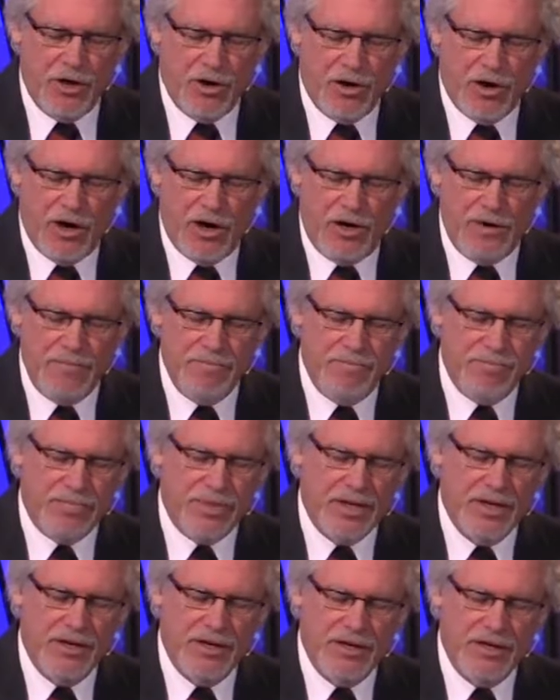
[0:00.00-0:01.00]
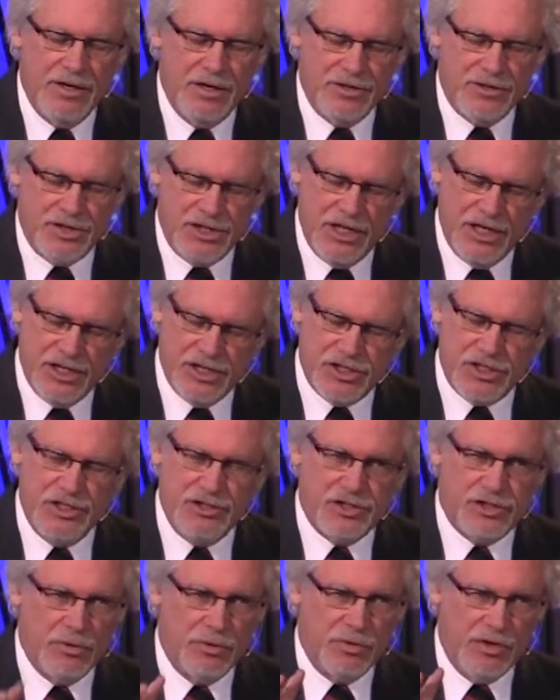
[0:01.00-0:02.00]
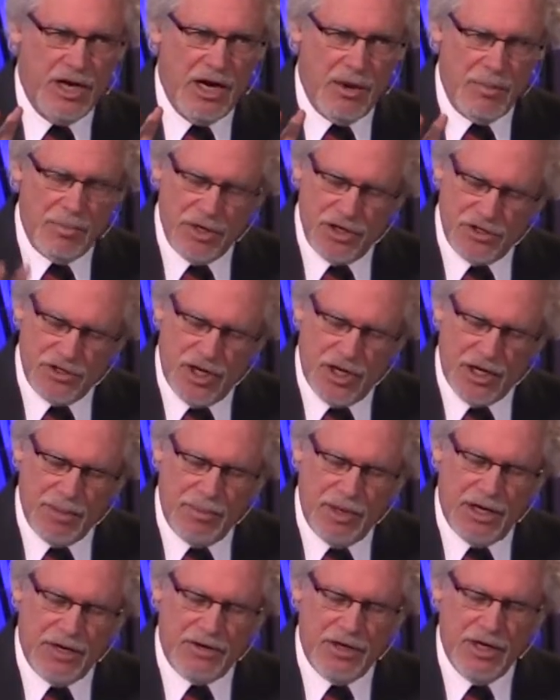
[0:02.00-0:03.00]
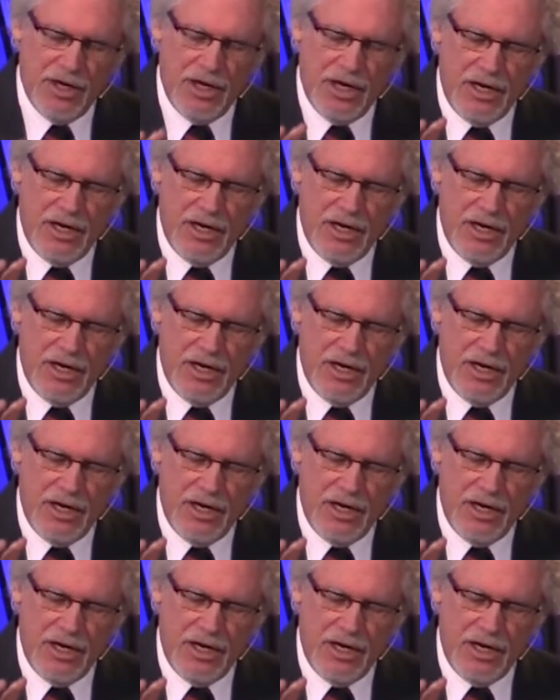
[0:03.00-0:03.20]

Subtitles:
are, it says, and so now I'm going to talk about